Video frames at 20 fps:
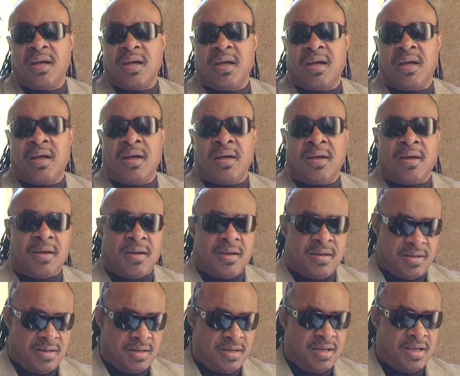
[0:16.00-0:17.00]

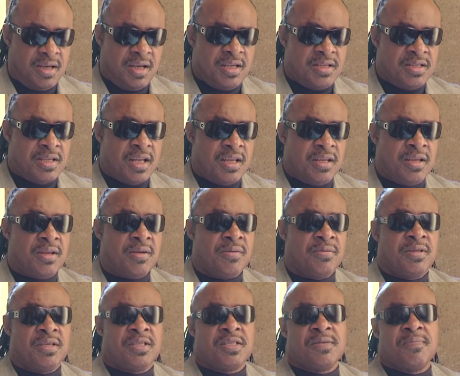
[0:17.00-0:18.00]
uh, is that you
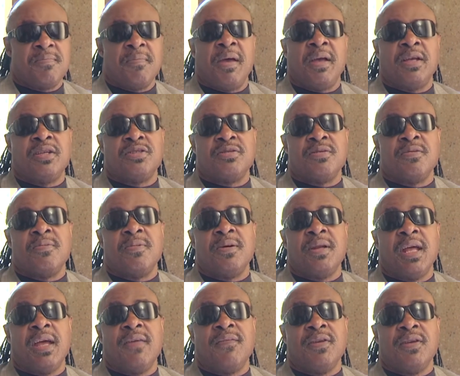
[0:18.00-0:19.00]
know just make sure
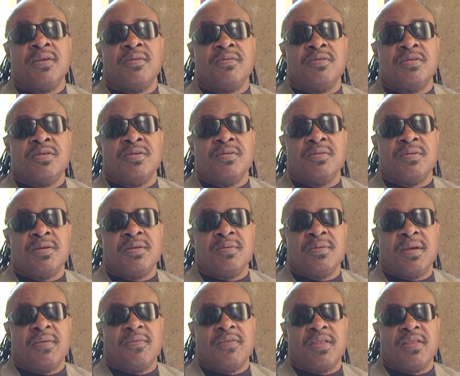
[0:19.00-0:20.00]
whatever you do,
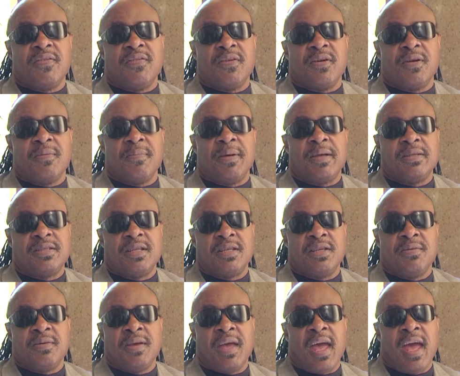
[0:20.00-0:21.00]
you give it the very best that
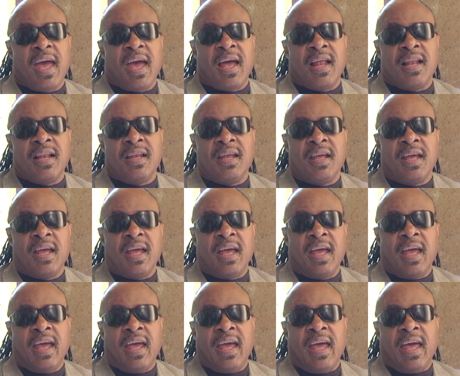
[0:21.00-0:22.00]
you can,
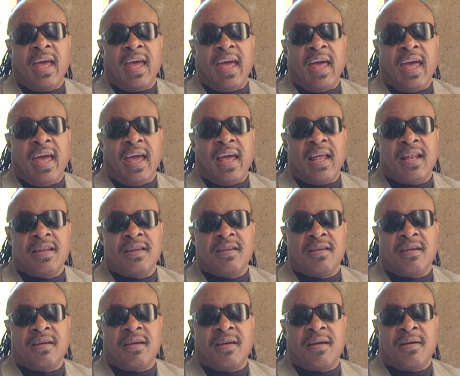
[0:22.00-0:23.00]
and.
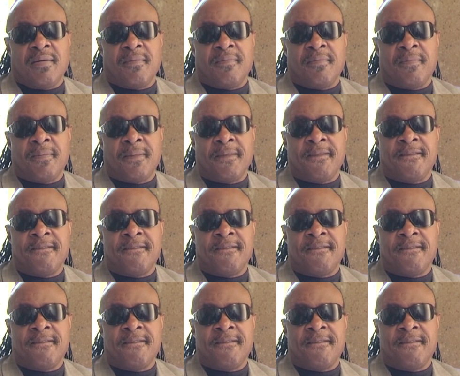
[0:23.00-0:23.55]
Um,